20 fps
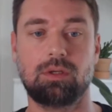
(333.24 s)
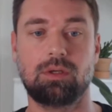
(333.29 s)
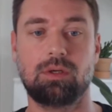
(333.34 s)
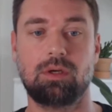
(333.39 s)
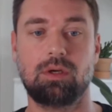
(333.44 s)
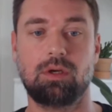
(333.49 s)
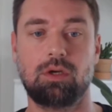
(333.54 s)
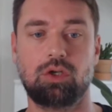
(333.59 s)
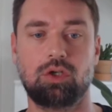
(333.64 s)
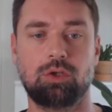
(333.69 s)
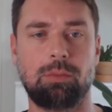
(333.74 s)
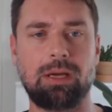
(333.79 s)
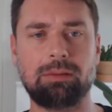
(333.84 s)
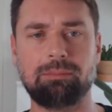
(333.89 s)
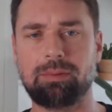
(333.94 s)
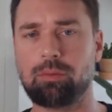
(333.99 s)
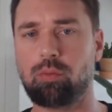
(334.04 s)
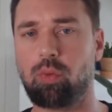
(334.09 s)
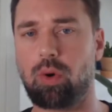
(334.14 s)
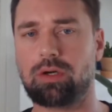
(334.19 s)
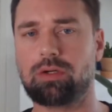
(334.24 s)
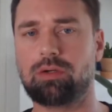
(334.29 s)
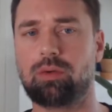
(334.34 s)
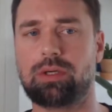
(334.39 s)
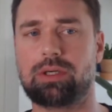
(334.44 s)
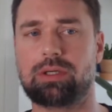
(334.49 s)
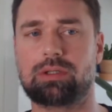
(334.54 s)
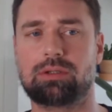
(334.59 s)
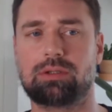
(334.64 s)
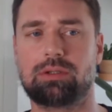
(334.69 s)
You might be
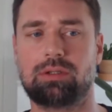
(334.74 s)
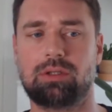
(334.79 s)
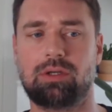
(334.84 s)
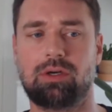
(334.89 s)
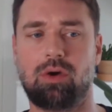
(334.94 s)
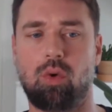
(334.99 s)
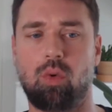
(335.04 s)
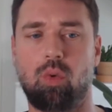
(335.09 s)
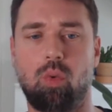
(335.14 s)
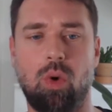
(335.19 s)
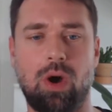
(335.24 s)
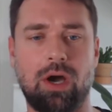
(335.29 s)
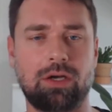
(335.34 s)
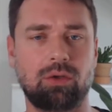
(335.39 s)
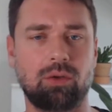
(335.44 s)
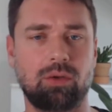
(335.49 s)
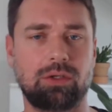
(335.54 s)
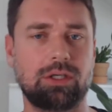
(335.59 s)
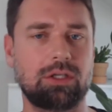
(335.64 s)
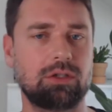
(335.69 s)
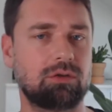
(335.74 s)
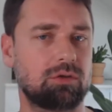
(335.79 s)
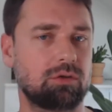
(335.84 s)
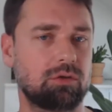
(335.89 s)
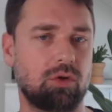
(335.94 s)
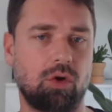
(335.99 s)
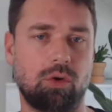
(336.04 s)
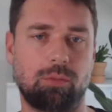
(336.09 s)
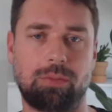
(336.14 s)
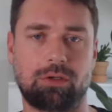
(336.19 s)
wondering, why do I need to know
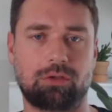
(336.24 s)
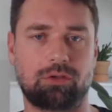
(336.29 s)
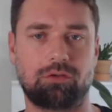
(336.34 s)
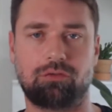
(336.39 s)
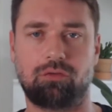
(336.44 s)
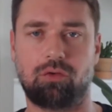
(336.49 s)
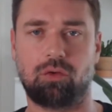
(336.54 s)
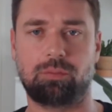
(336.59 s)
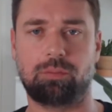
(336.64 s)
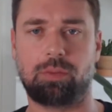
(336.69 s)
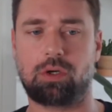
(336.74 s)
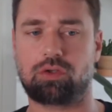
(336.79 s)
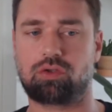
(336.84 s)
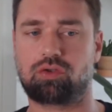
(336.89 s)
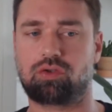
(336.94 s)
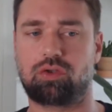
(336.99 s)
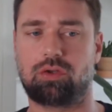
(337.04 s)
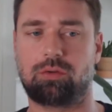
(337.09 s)
about the fold posture?